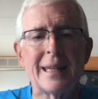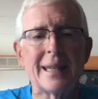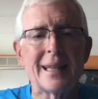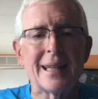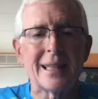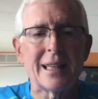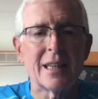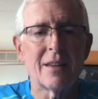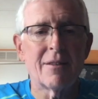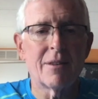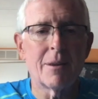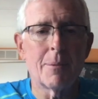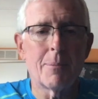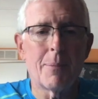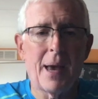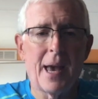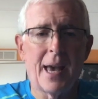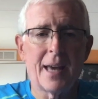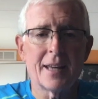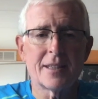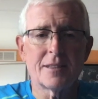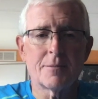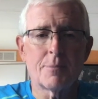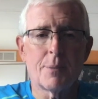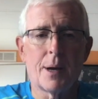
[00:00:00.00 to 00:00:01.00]
to leave the
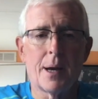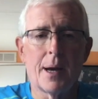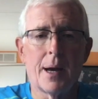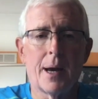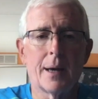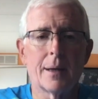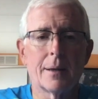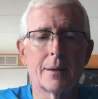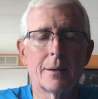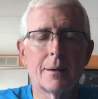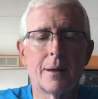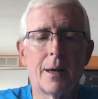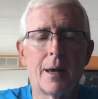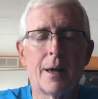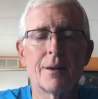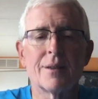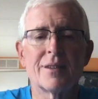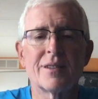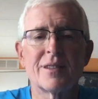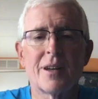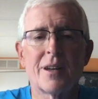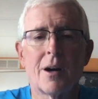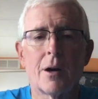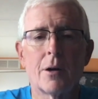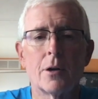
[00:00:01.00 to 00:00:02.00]
past behind and
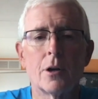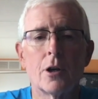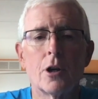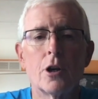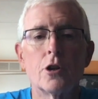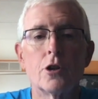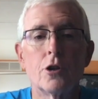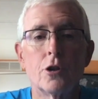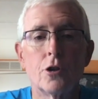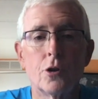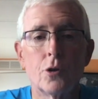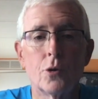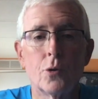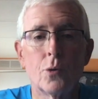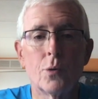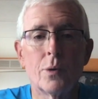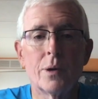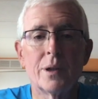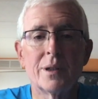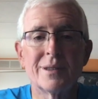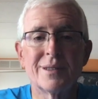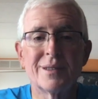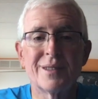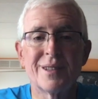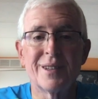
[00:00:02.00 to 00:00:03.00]
start anew
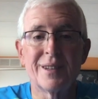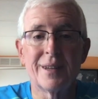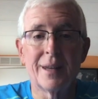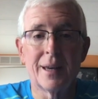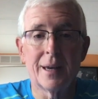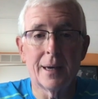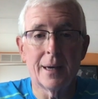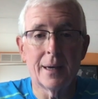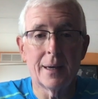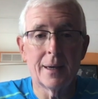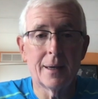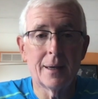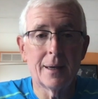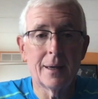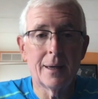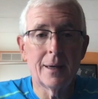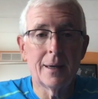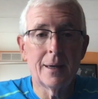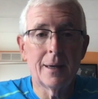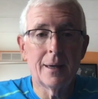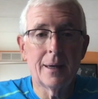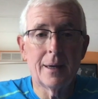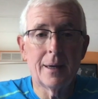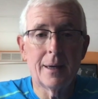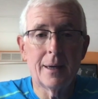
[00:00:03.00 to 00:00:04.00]
today.
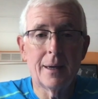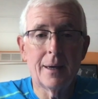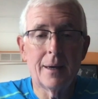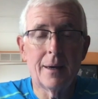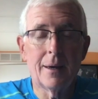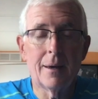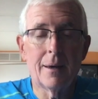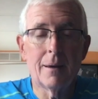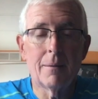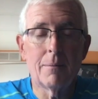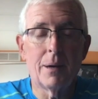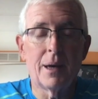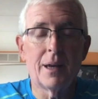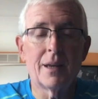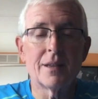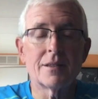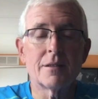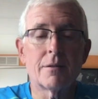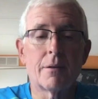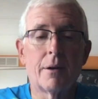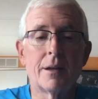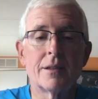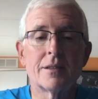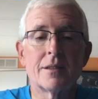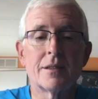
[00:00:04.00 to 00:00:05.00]
May His
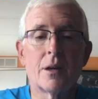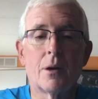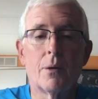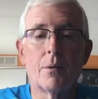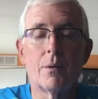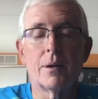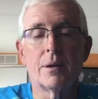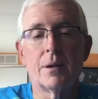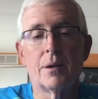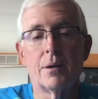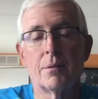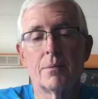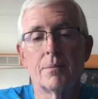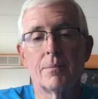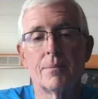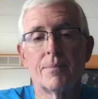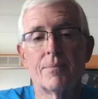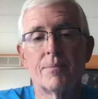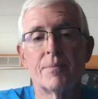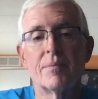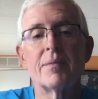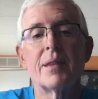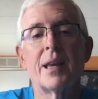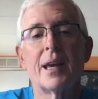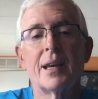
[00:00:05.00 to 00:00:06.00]
grace go with you.
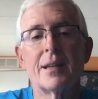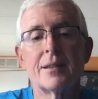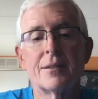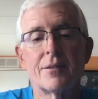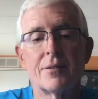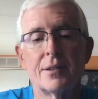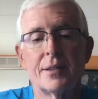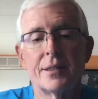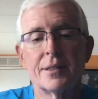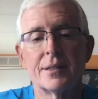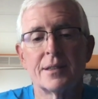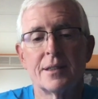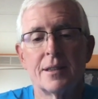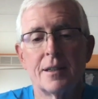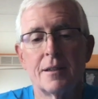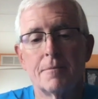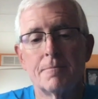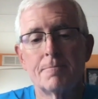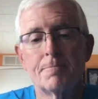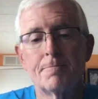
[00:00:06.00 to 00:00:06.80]
Thanks for listening.